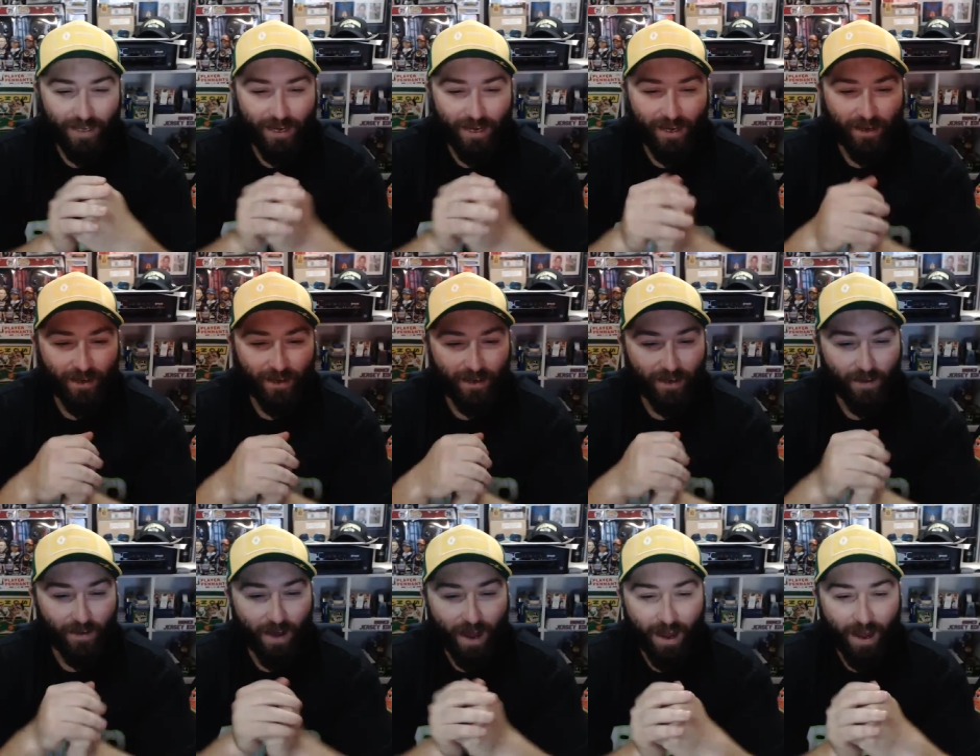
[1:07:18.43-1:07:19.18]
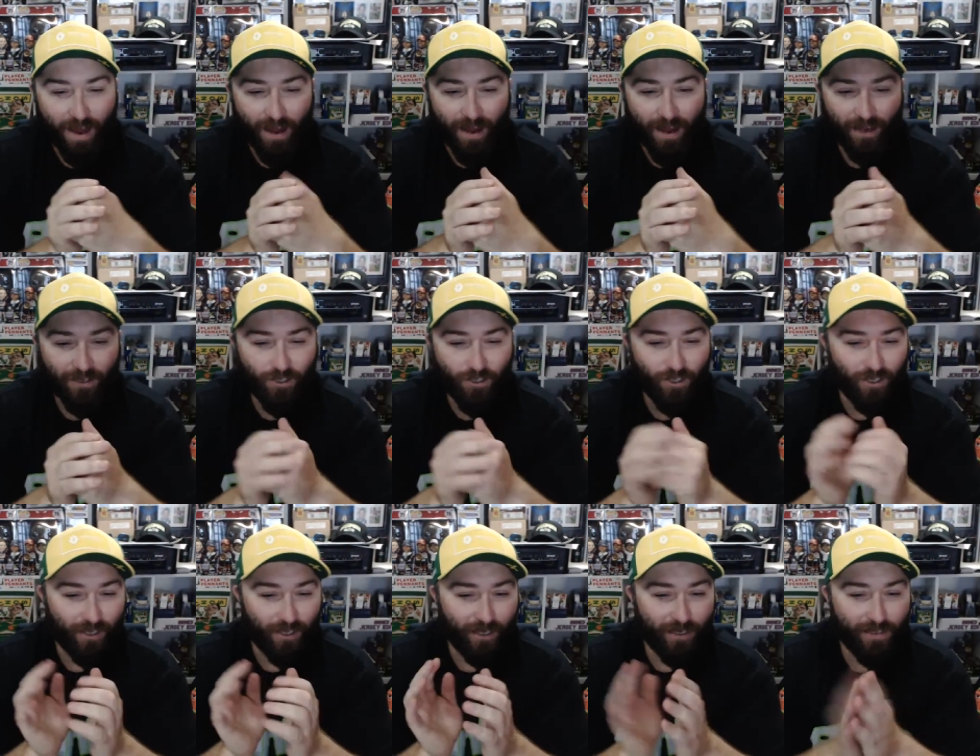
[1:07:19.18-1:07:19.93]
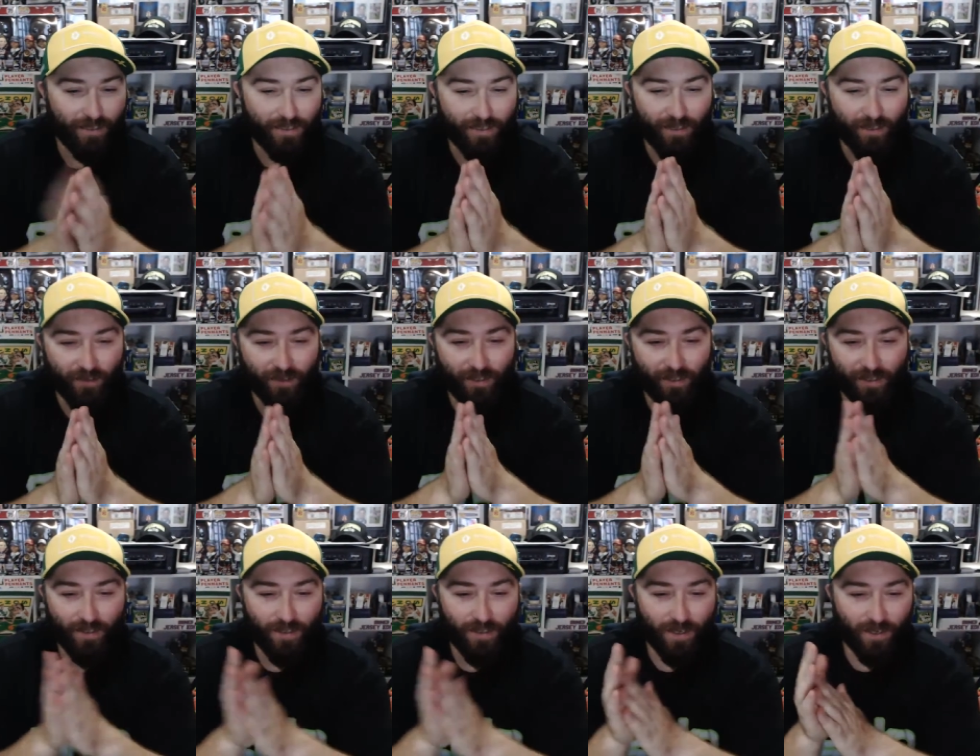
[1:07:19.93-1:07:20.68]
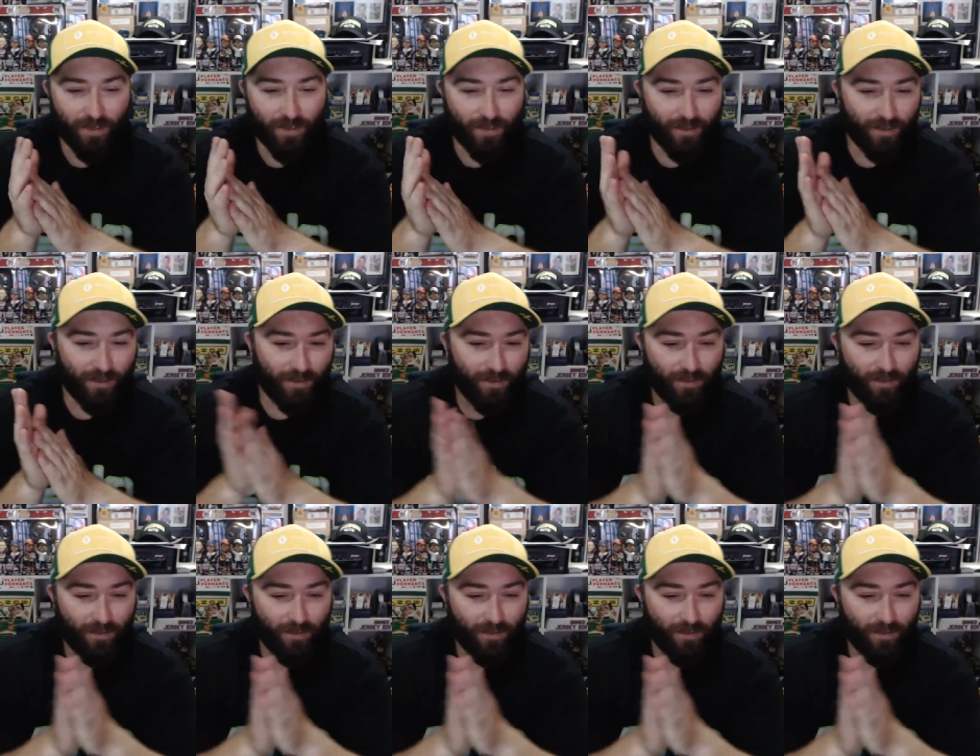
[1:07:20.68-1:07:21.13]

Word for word: yeah, uh, actually, serious note.